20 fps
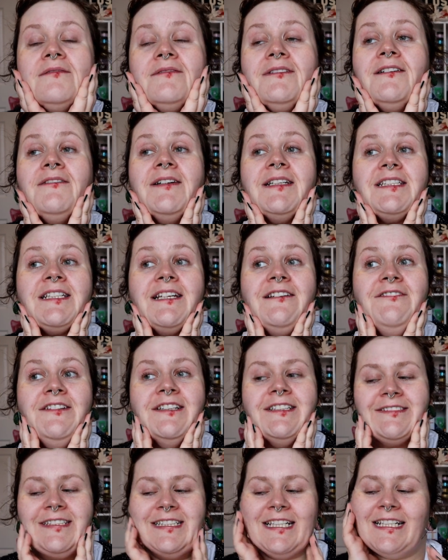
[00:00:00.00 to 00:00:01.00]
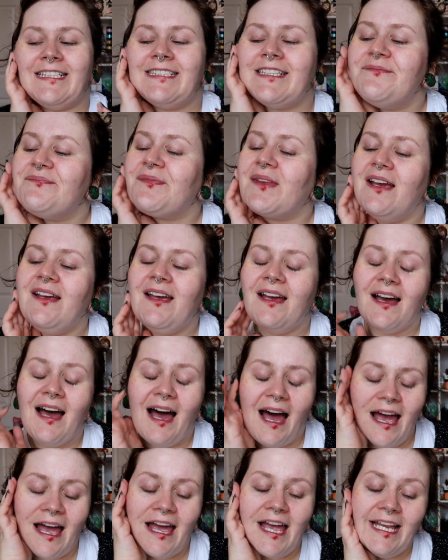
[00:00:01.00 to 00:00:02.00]
oh, my skin feels really nice.
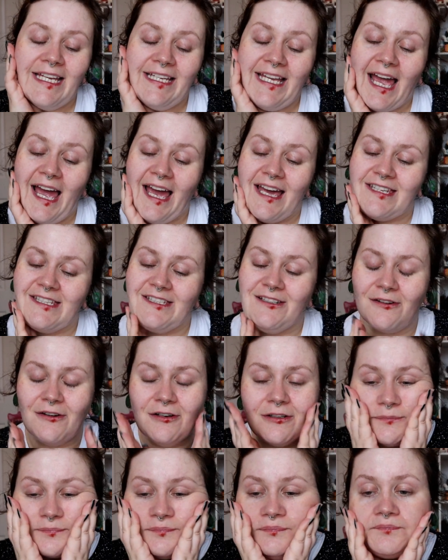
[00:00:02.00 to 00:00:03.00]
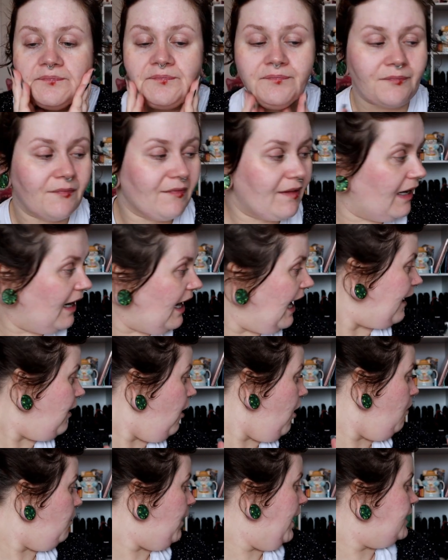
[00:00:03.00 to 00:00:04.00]
Yeah, so I
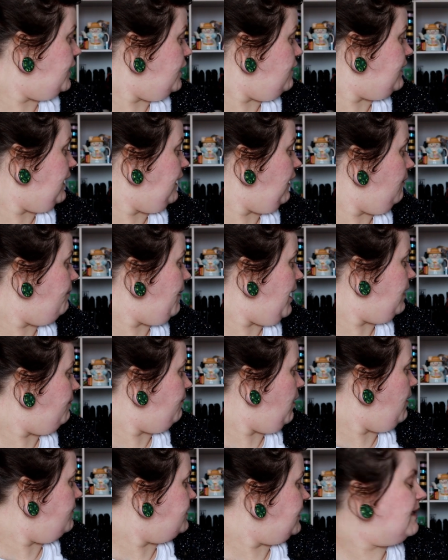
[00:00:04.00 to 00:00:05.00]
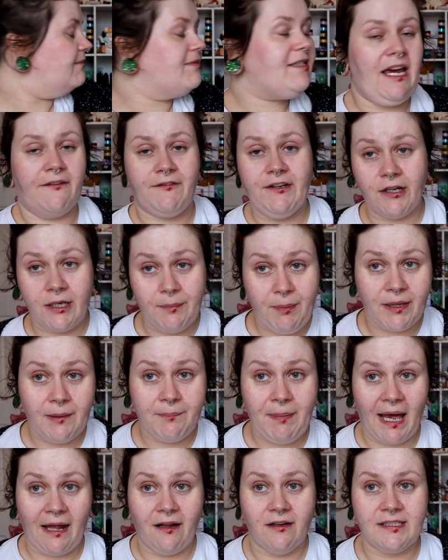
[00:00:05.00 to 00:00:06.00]
can't wait to use the little bath bombs, and I'm definitely going to put
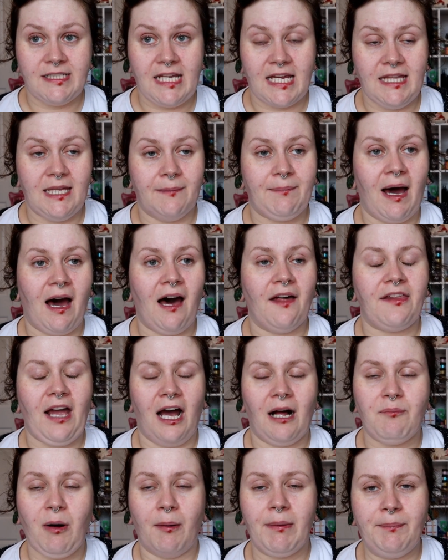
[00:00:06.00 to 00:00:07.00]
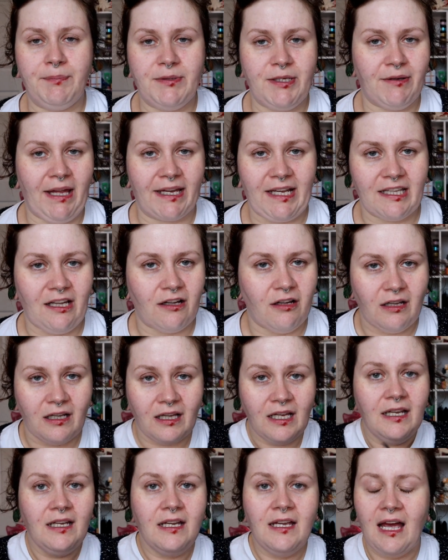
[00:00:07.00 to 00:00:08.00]
the petals in the bath. I'll probably do like a
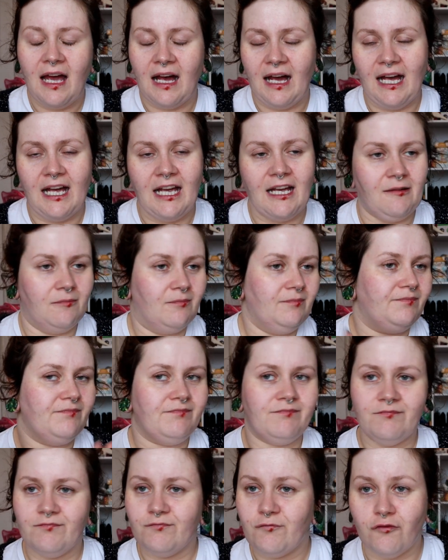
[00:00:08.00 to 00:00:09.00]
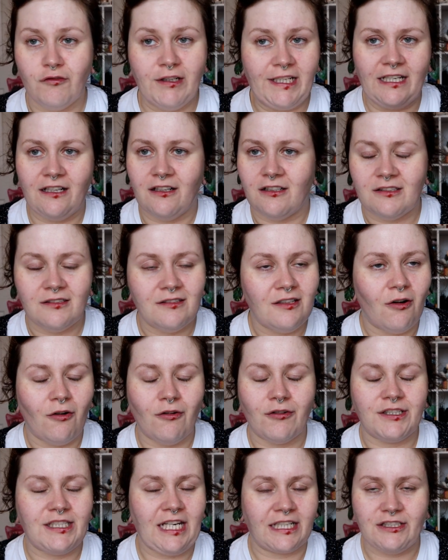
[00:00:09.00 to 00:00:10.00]
little reel
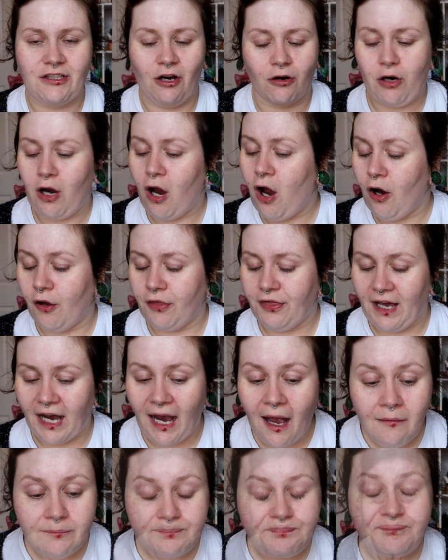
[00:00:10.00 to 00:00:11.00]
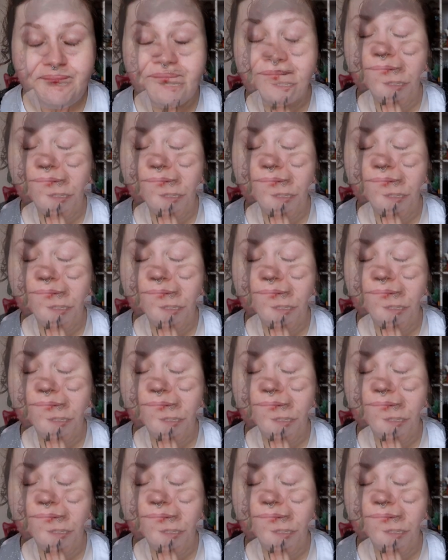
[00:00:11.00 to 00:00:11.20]
or TikTok on that.